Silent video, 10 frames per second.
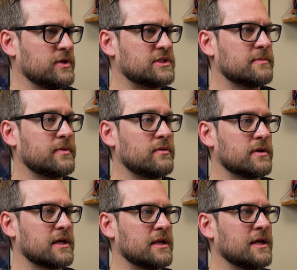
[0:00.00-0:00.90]
pretty simple.
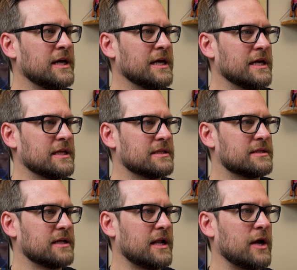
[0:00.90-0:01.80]
Again,
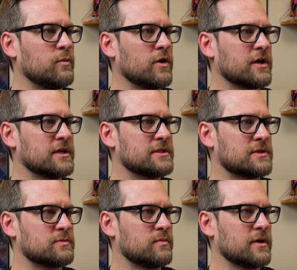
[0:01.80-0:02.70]
the line work
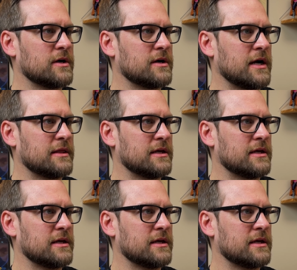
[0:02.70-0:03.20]
is where I